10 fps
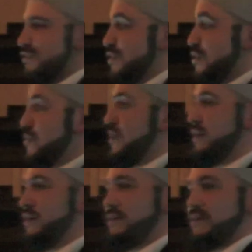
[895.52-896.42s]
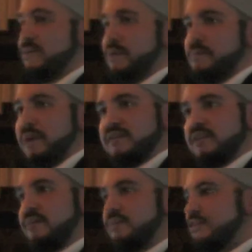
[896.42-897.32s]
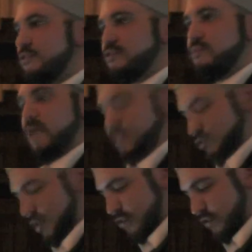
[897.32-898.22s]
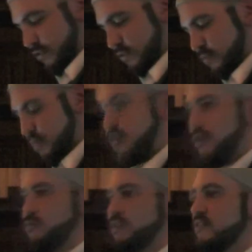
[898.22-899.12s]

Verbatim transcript: So, but Islam says, smile at strangers. Because when